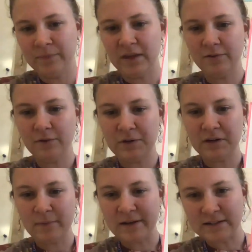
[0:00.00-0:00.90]
If you need a
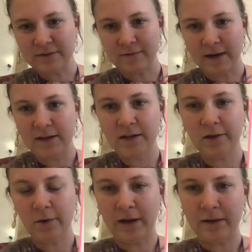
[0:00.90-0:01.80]
minute to find it,
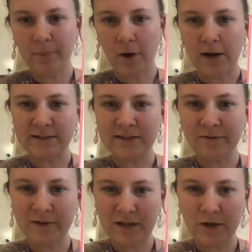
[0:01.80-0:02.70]
go ahead and pause the
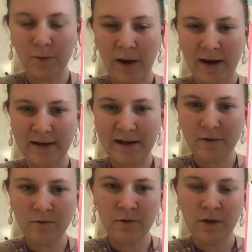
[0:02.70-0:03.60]
video right now.
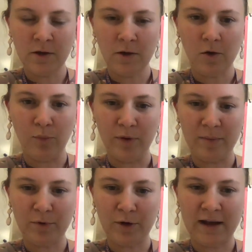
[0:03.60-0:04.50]
Open
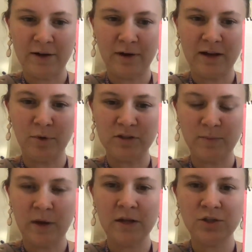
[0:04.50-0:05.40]
up your handwriting book to
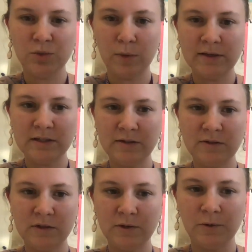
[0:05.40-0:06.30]
page
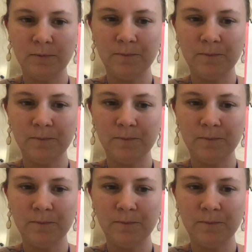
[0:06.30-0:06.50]
22.